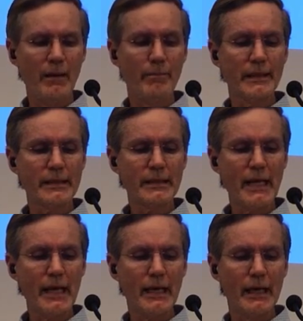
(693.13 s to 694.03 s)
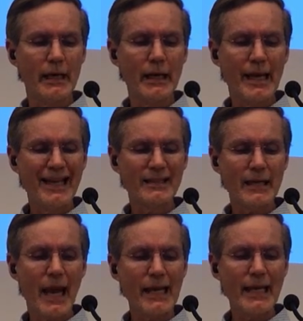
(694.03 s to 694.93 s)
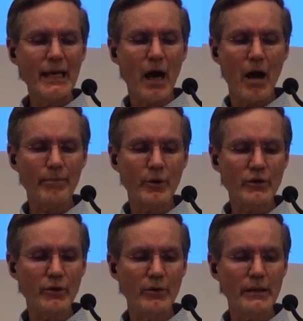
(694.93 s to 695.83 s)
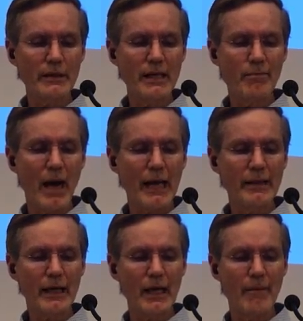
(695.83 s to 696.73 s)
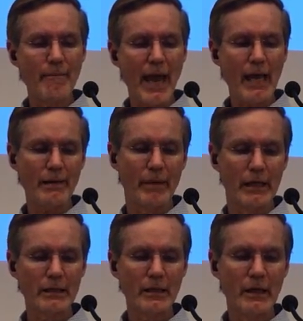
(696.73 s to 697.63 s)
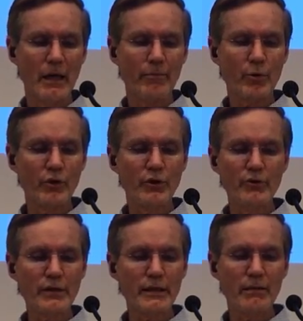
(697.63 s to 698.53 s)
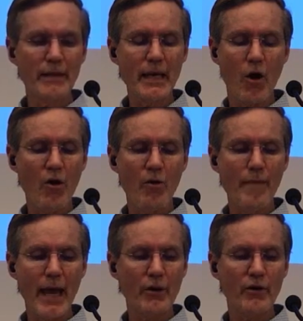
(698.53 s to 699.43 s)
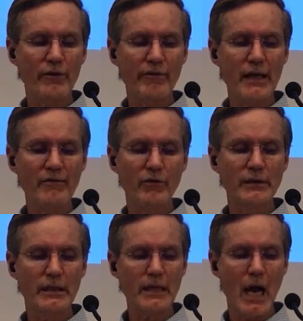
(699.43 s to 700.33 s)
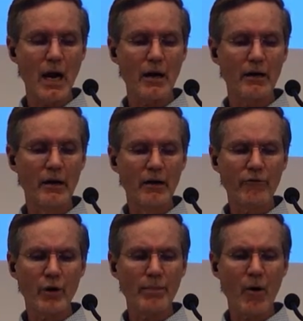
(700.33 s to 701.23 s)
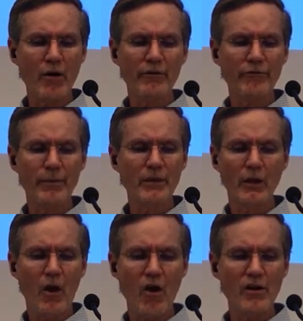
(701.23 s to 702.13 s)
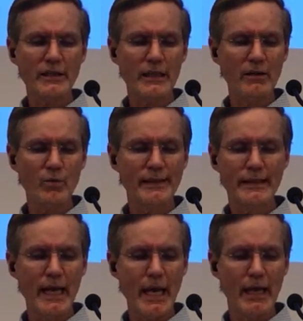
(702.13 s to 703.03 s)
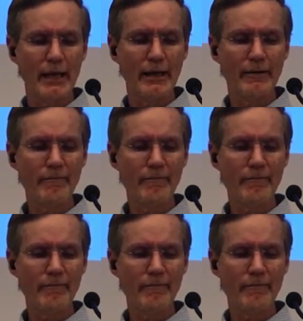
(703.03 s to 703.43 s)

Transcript: But sin, taking opportunity by the commandment, produced in me all manner of evil desire. For apart from the law, sin was dead.